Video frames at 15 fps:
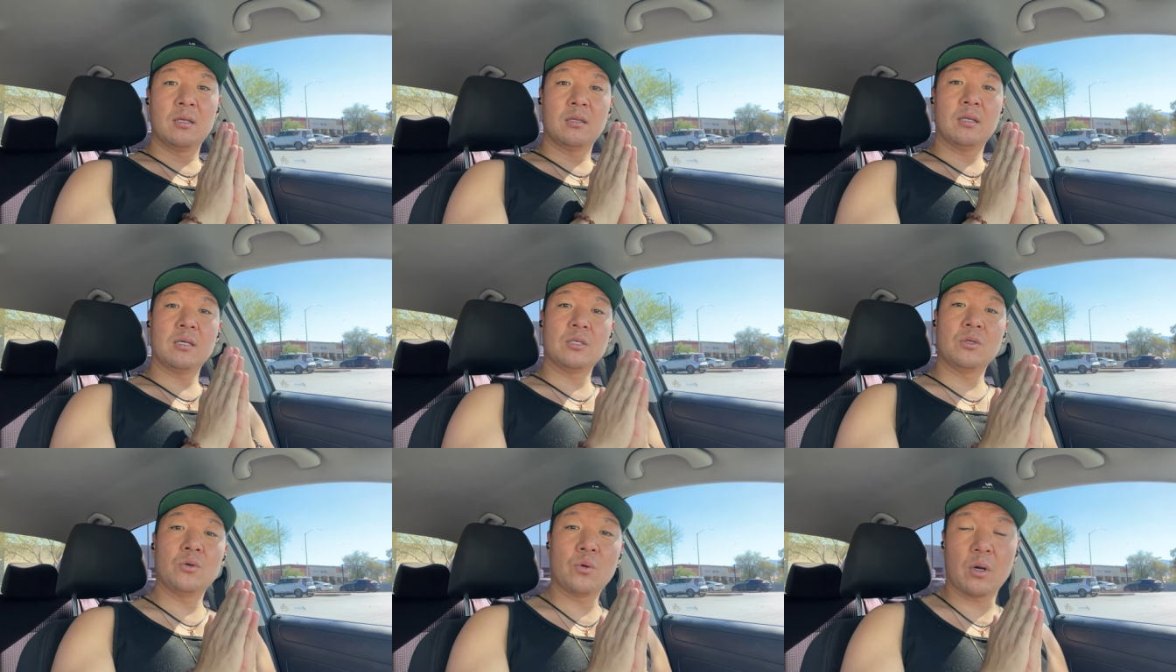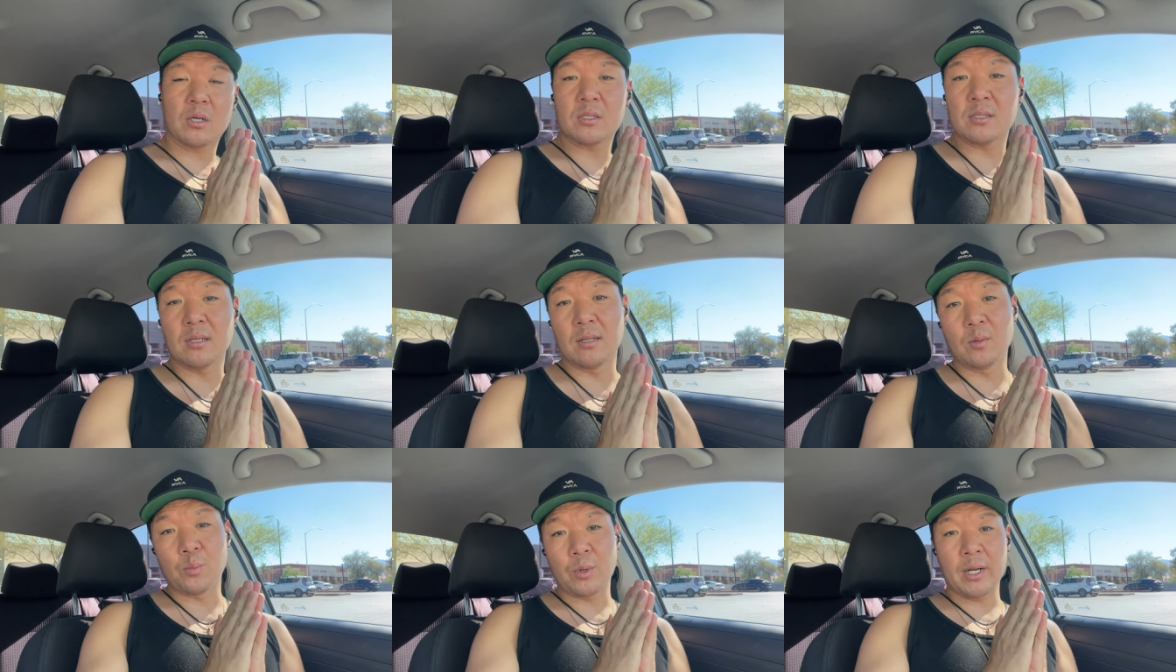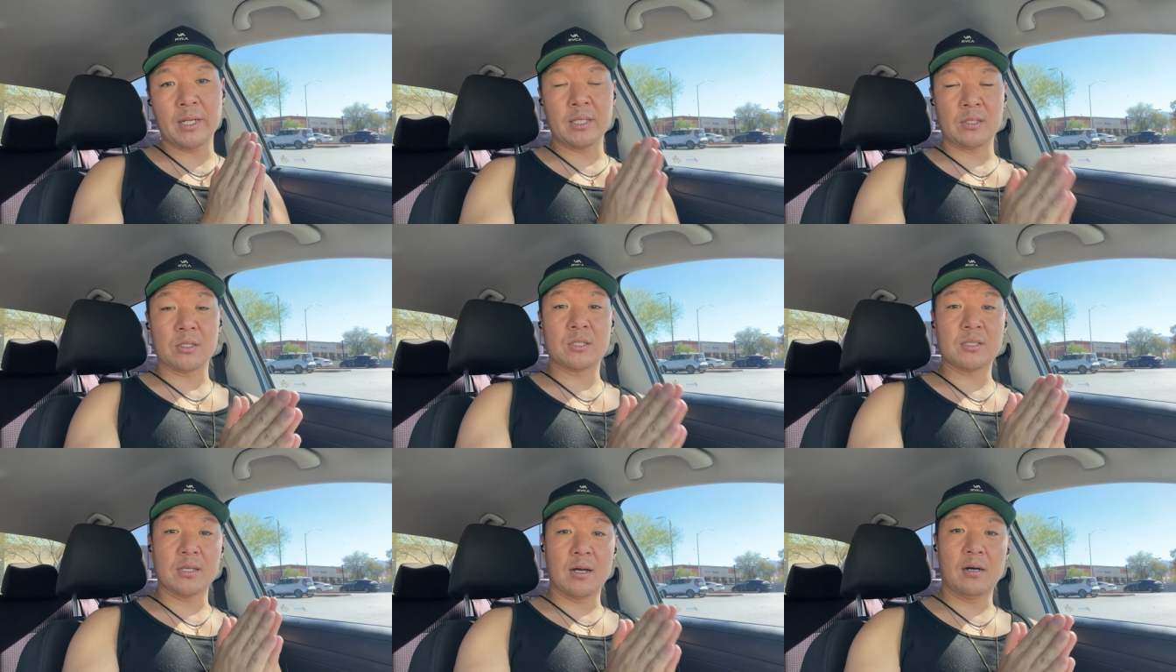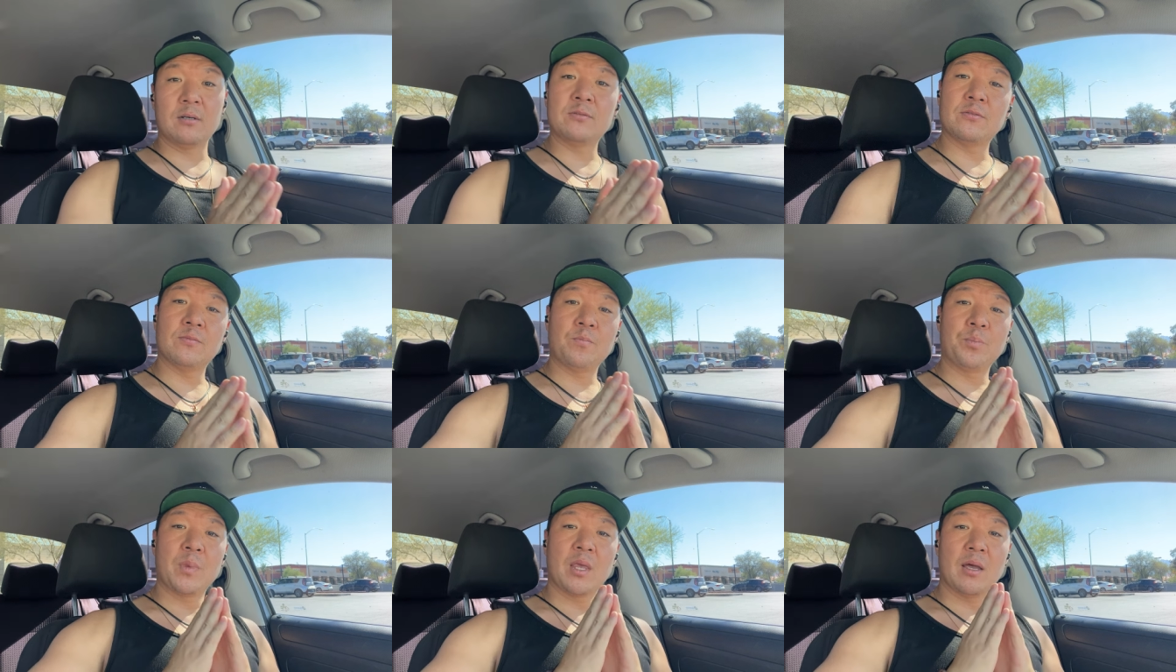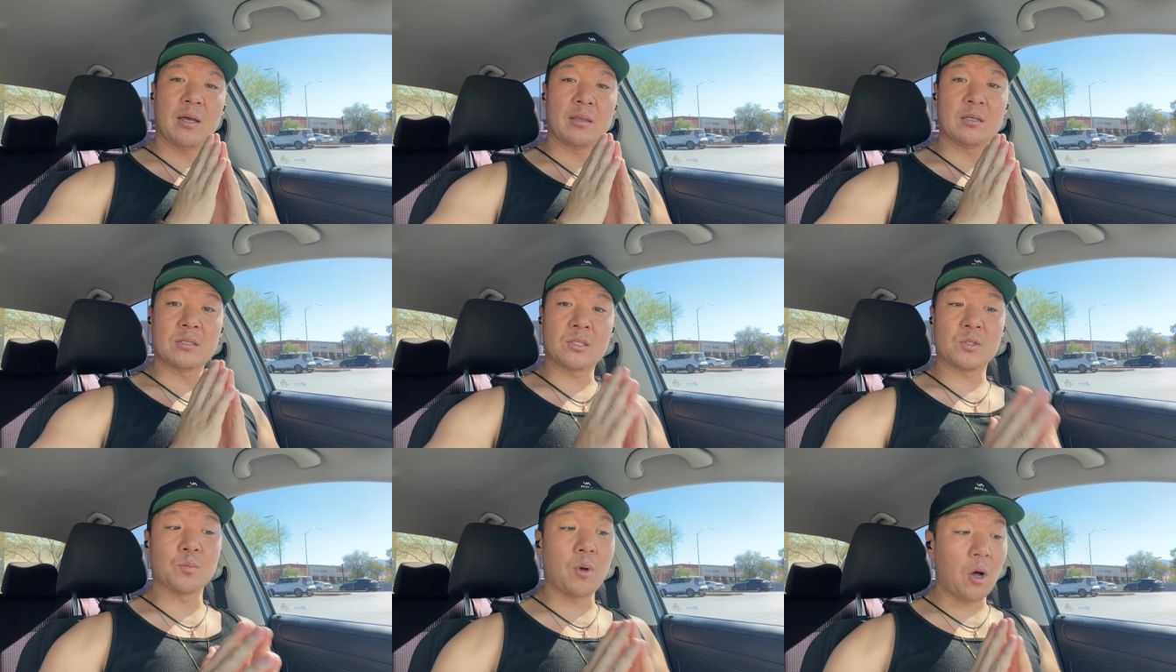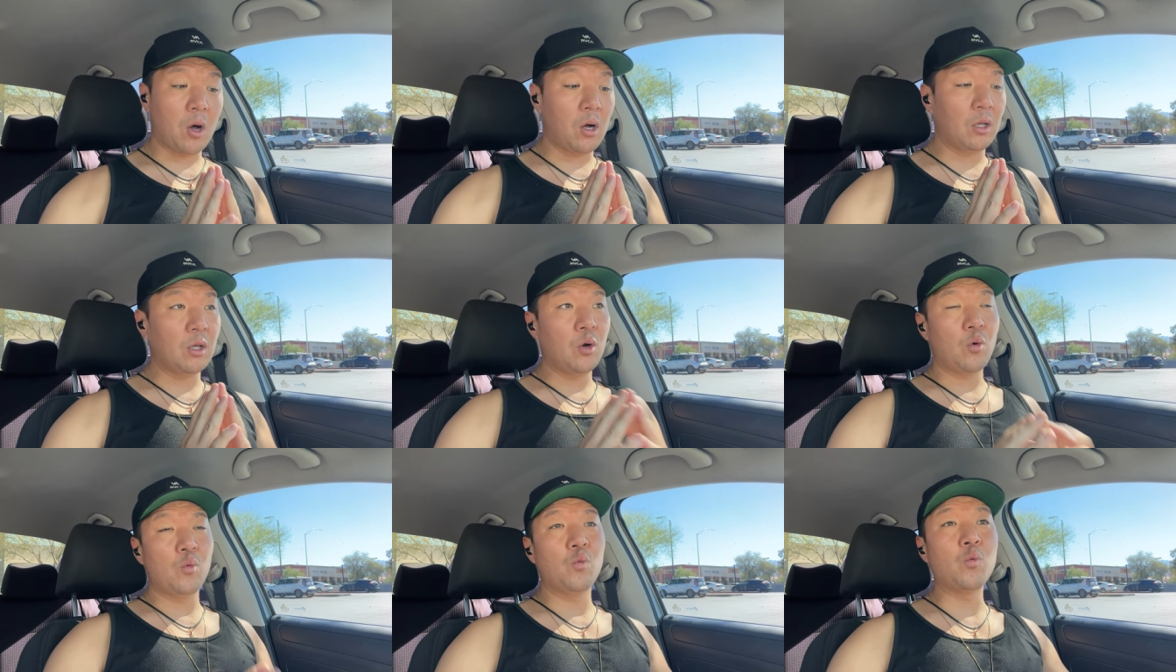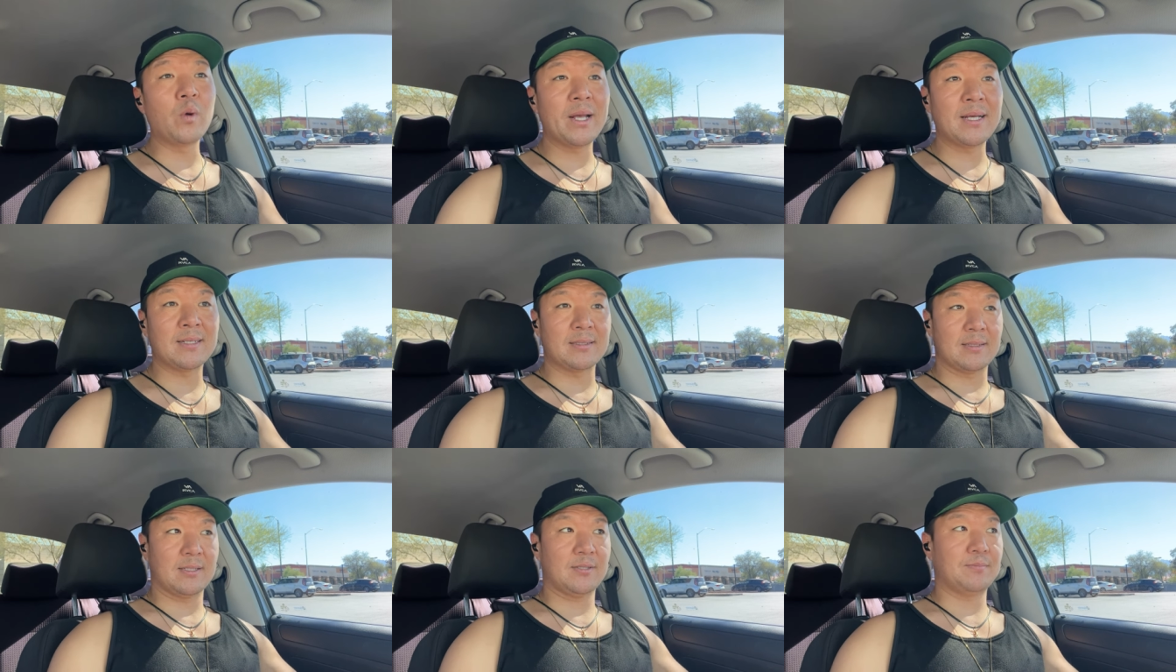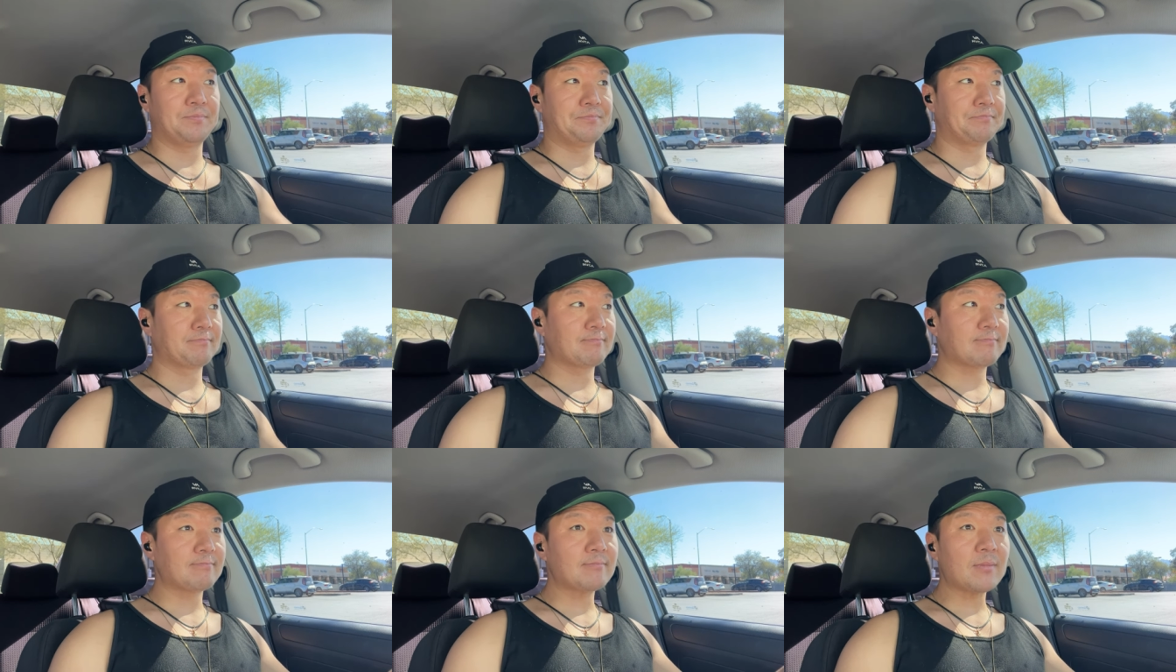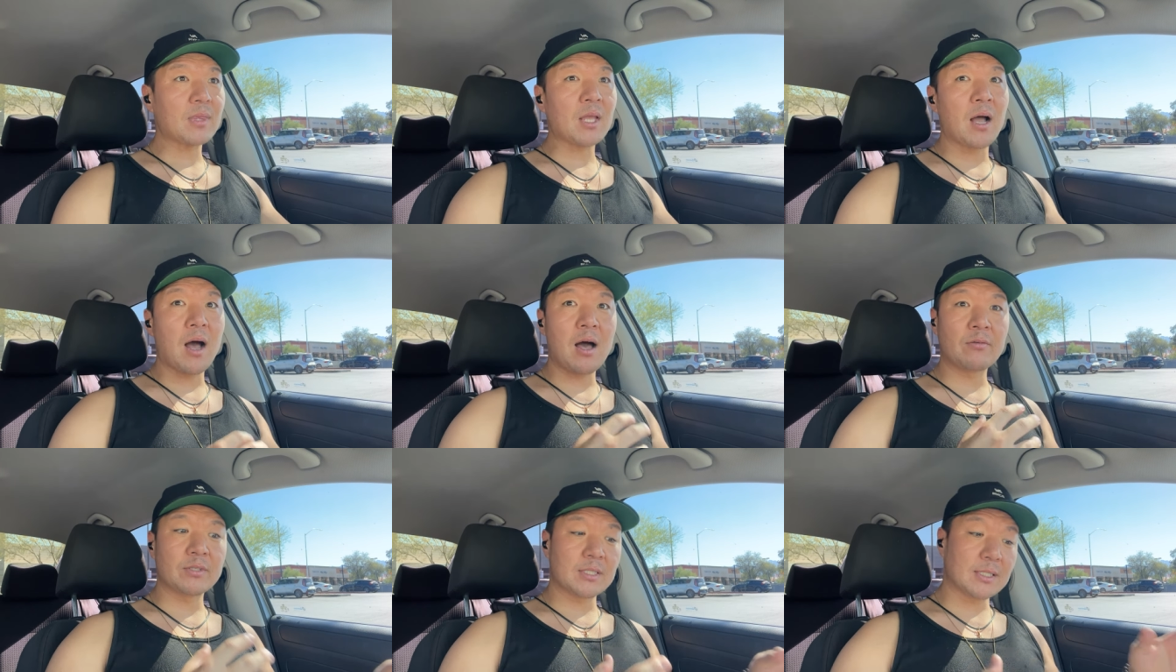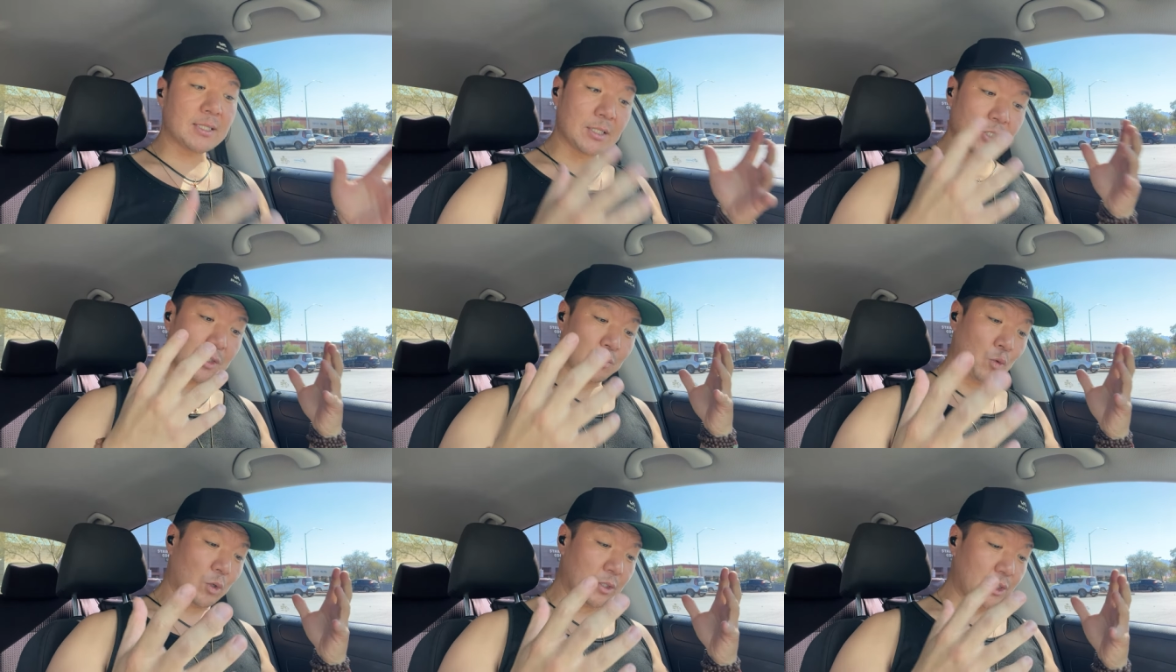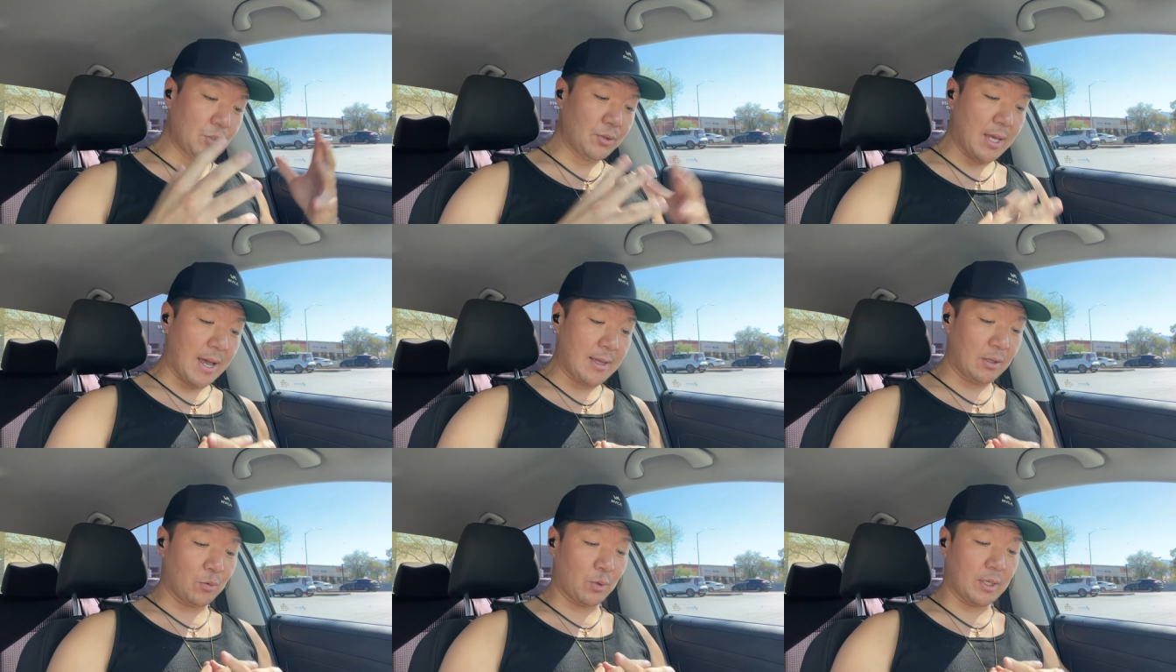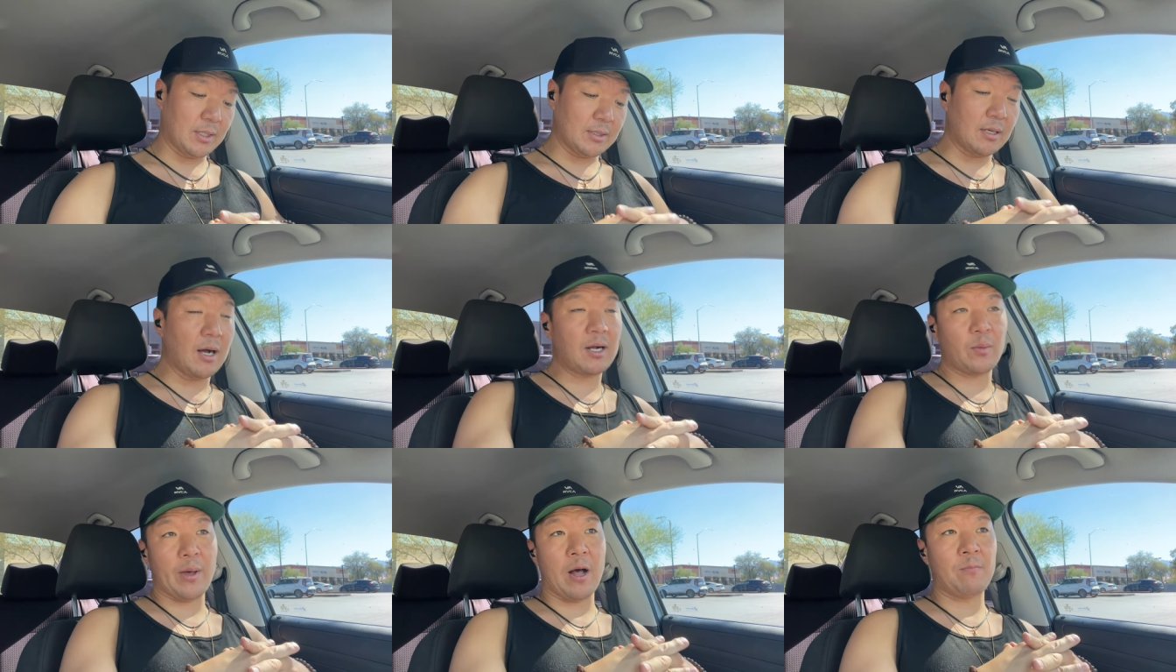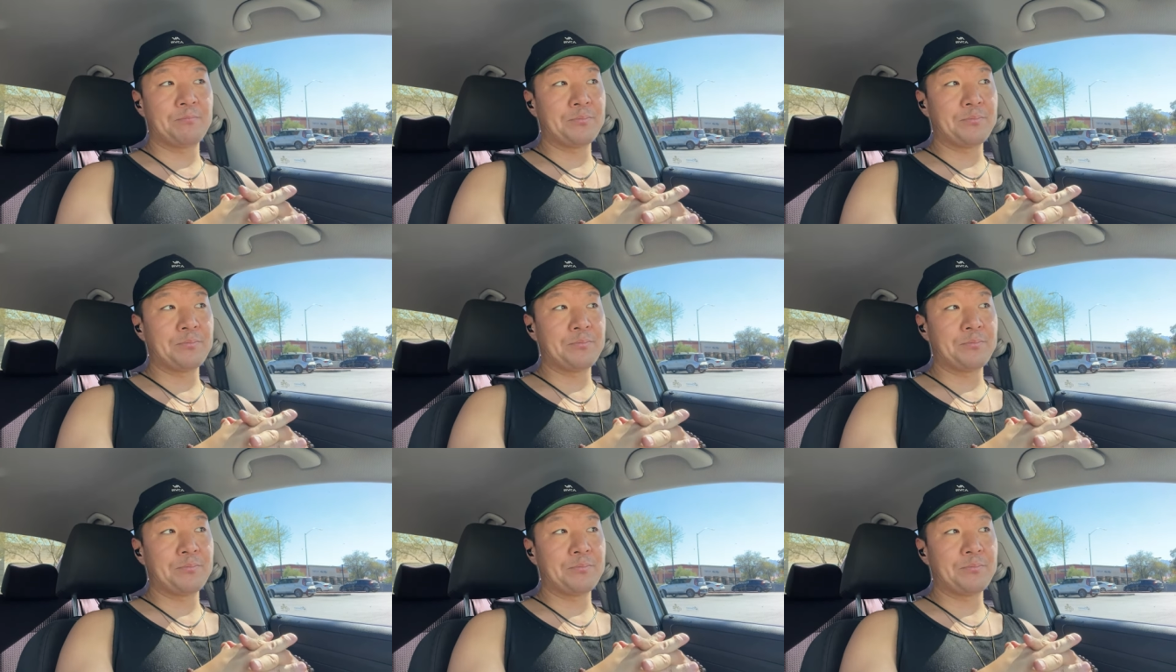that you are celebrating yourself and the small wins. Obviously, there's more to that and we're going to talk about.